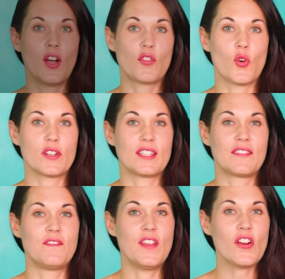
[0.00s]
Of course, it's
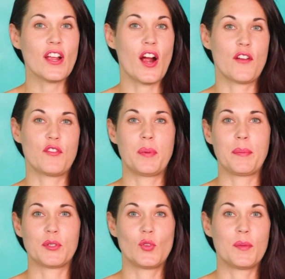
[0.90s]
very hard for
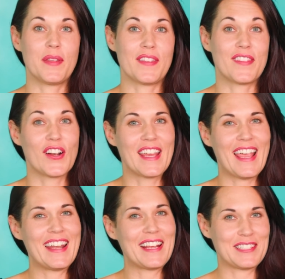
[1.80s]
people to admit that they're
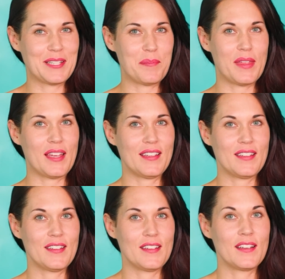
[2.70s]
getting something
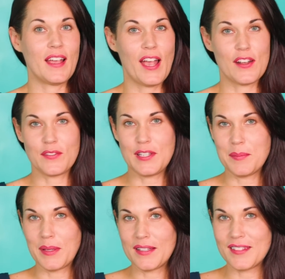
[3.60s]
out of
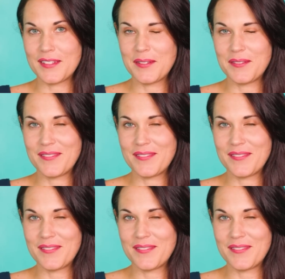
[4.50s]
demons.